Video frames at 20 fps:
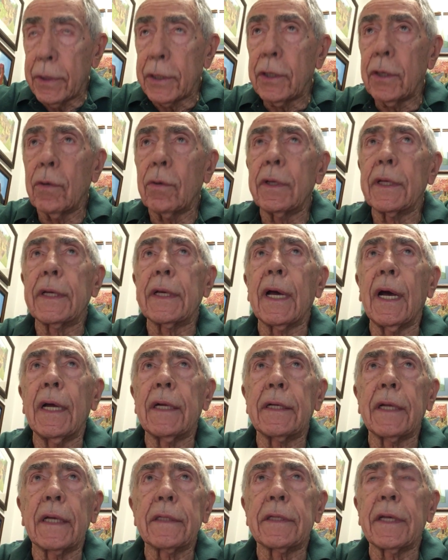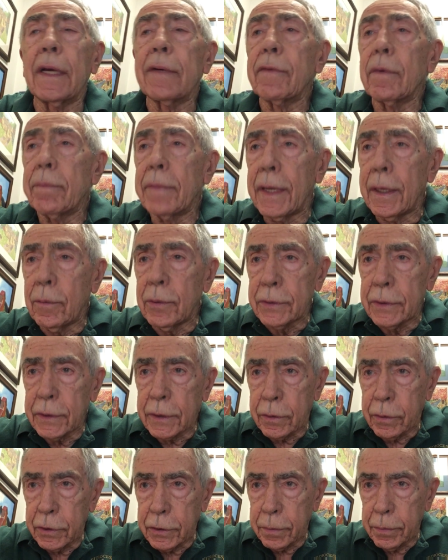and the only contact they ever made was a
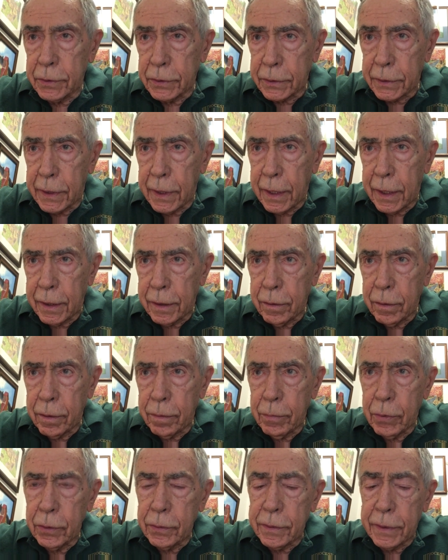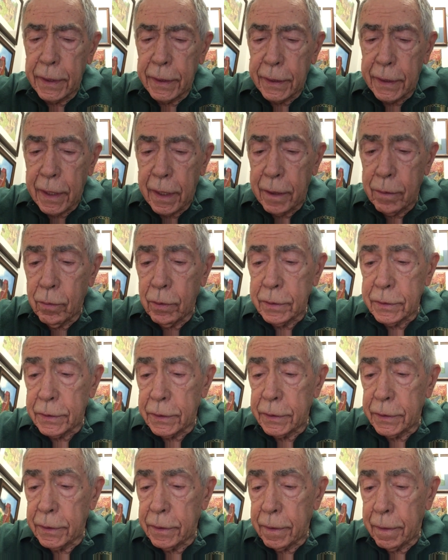Christmas card or a birthday card once
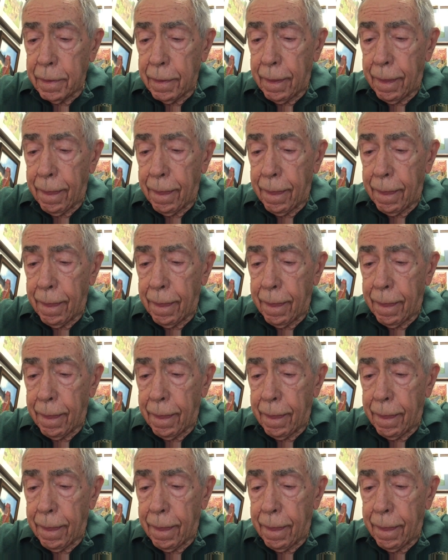a year.